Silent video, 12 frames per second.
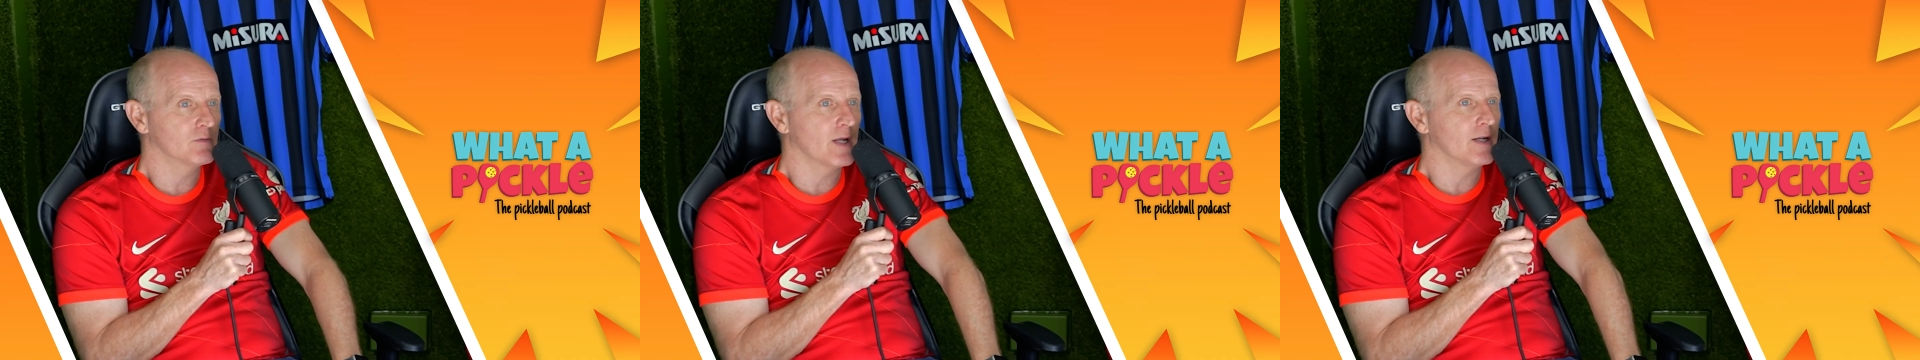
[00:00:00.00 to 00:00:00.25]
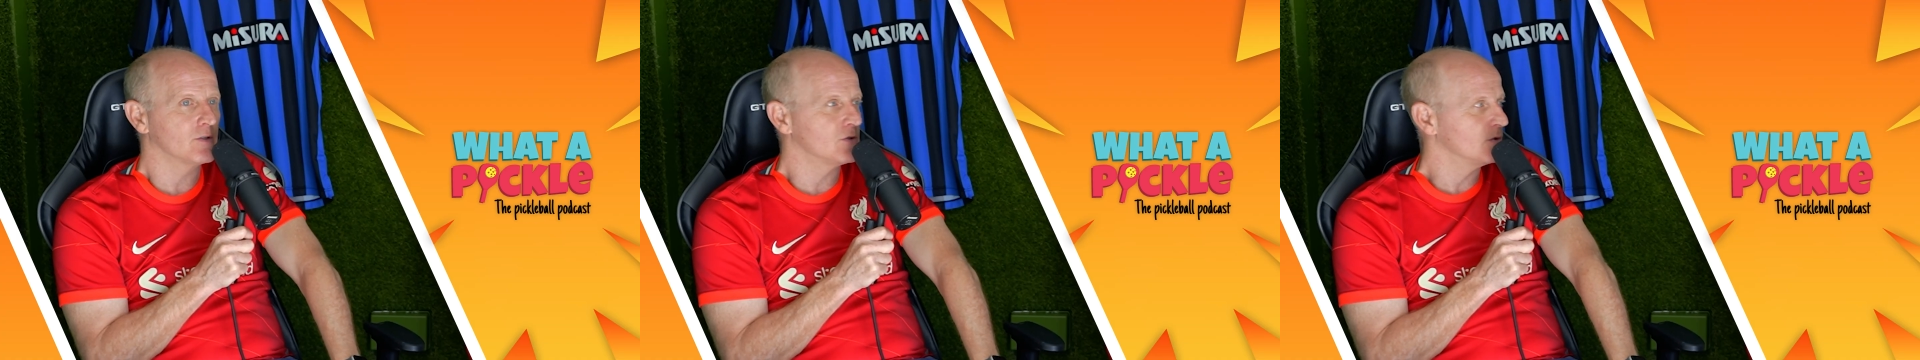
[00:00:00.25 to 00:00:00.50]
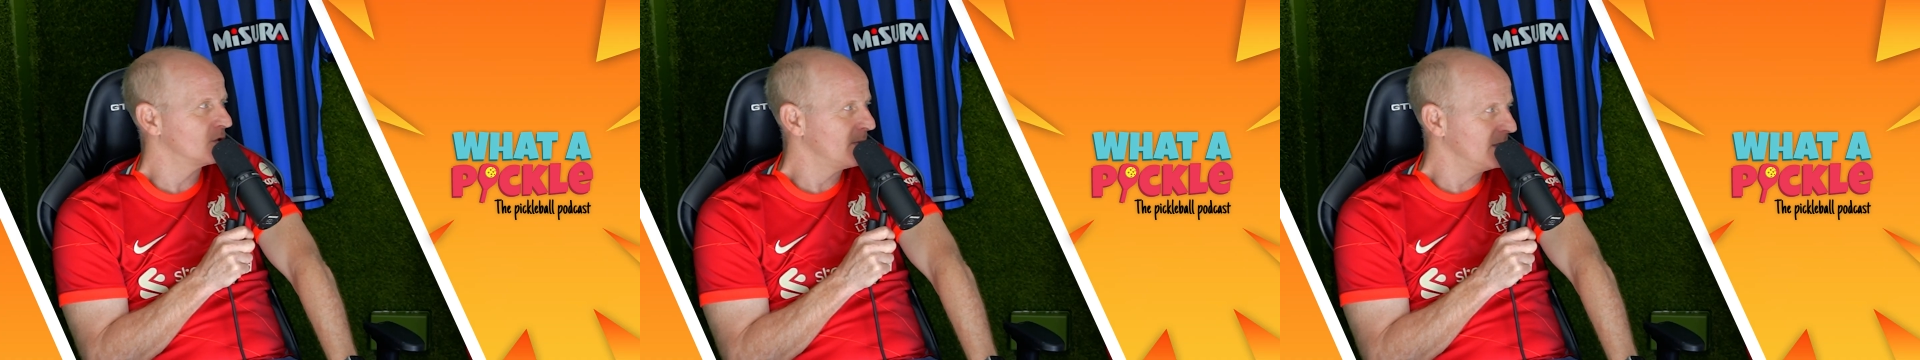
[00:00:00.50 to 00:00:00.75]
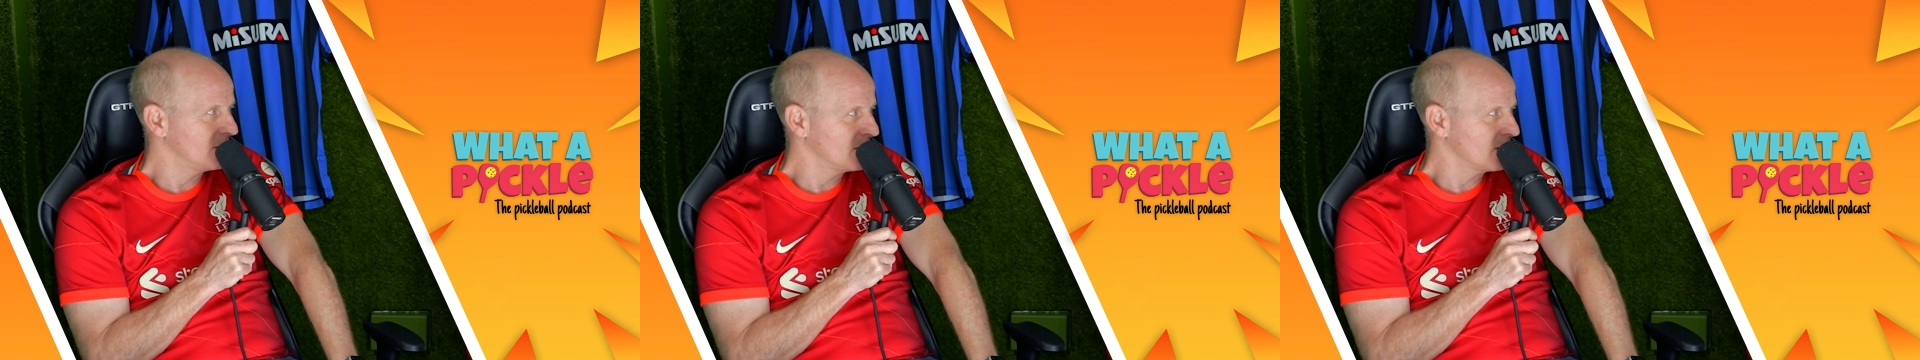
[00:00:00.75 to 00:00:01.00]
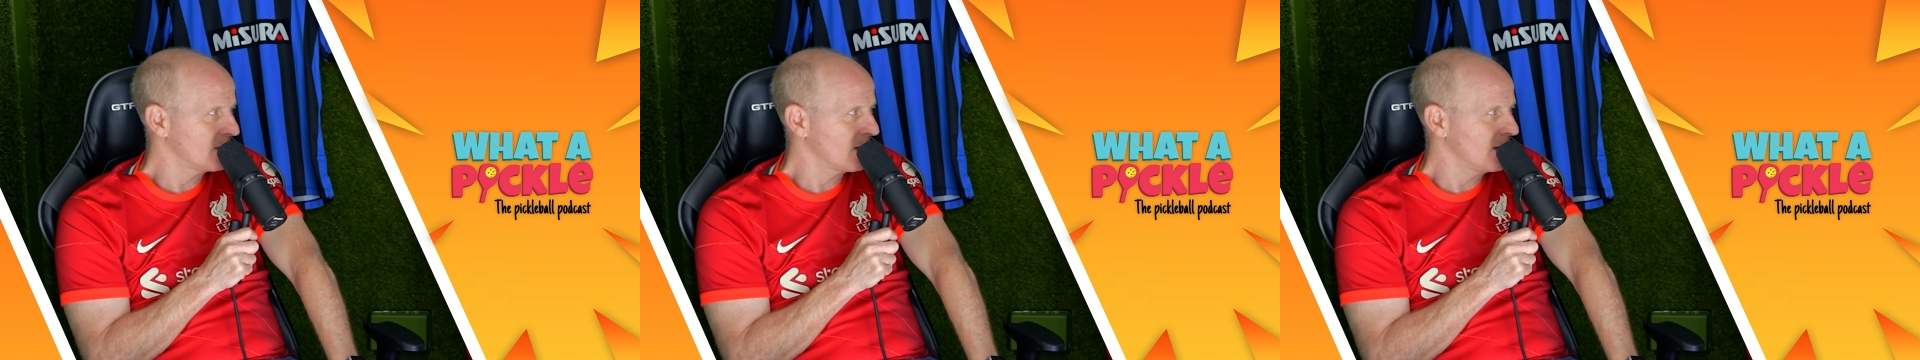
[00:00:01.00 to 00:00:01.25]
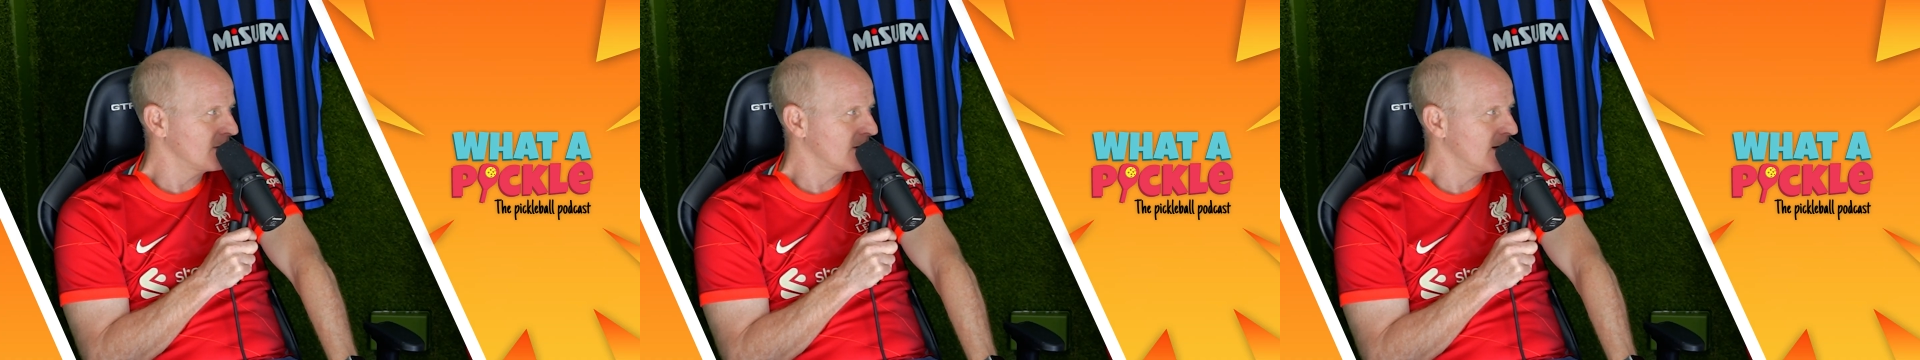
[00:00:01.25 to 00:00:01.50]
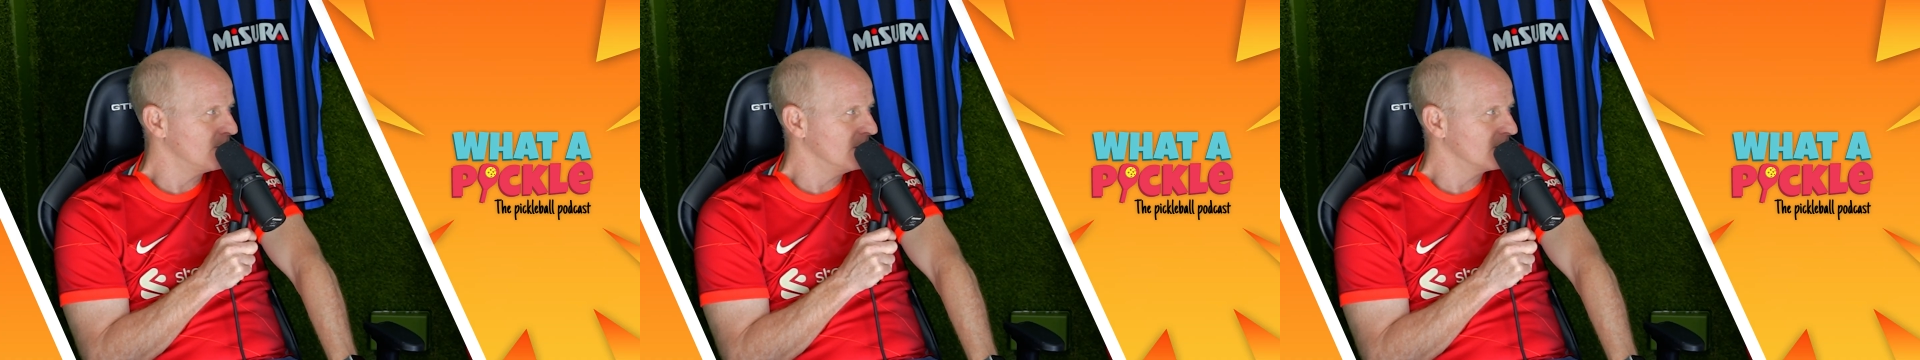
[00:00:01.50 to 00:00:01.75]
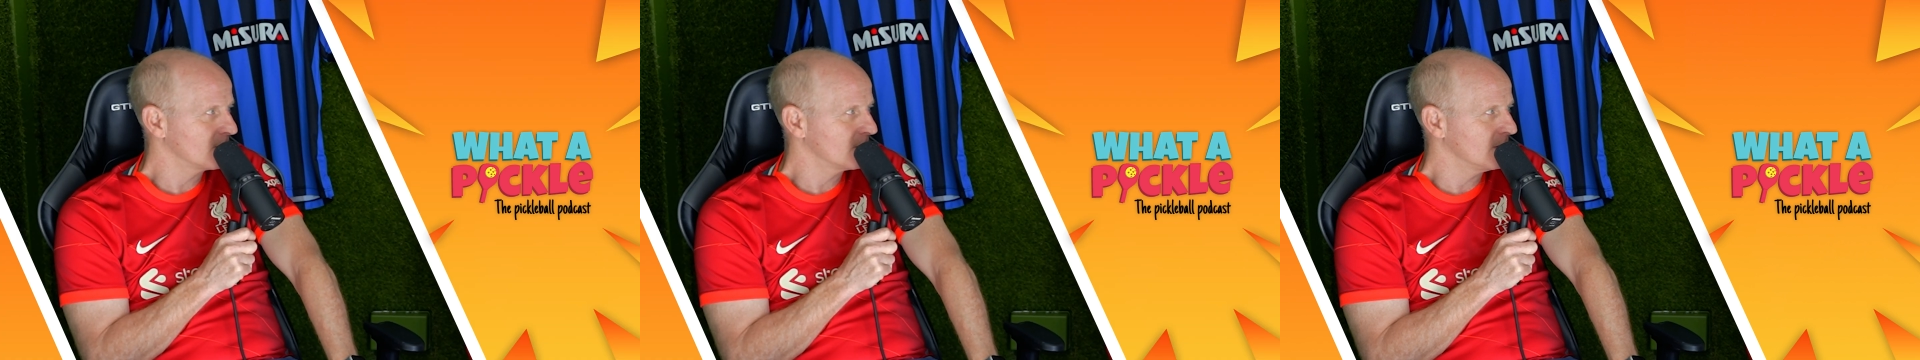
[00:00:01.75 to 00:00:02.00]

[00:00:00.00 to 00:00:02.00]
down to do a speech at the club once,